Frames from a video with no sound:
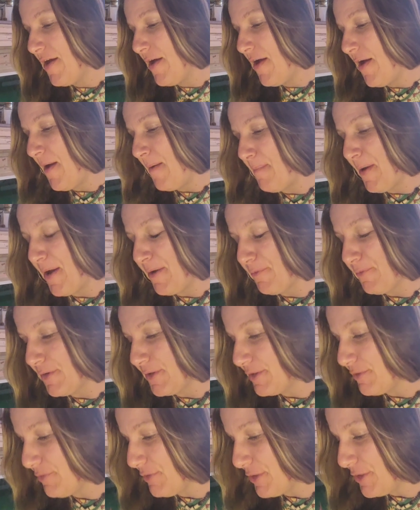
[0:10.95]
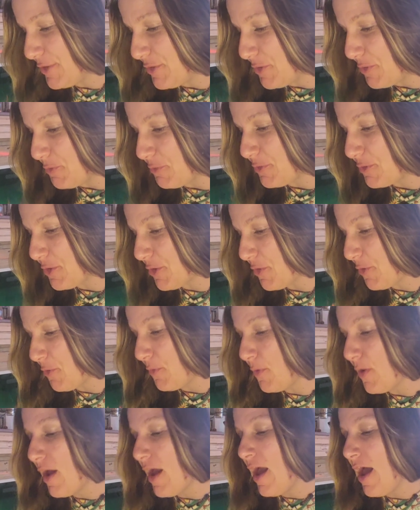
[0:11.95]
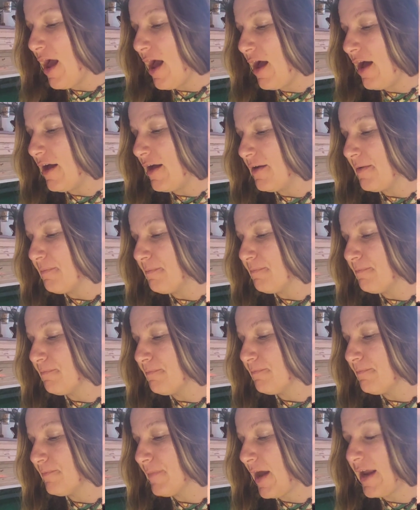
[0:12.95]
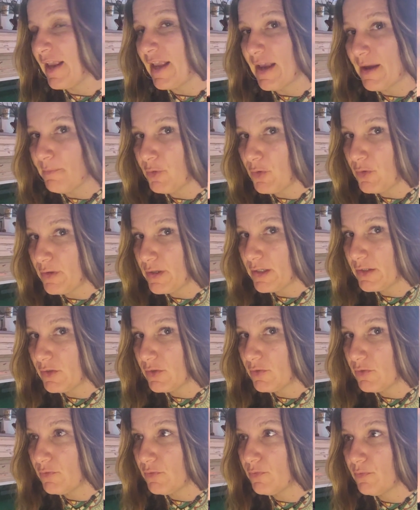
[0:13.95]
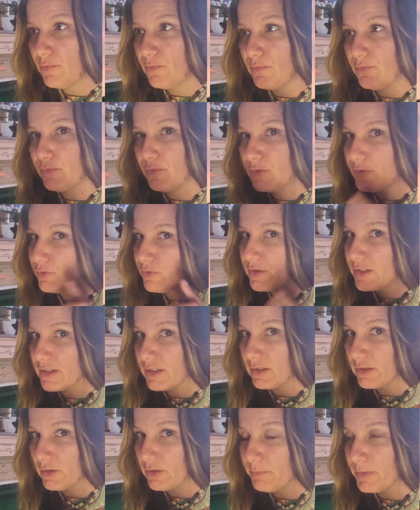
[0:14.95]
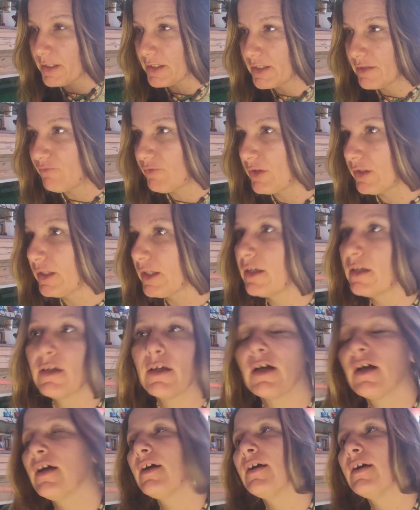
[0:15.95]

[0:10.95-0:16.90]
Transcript: I really do. So I am going to do these a little bit differently.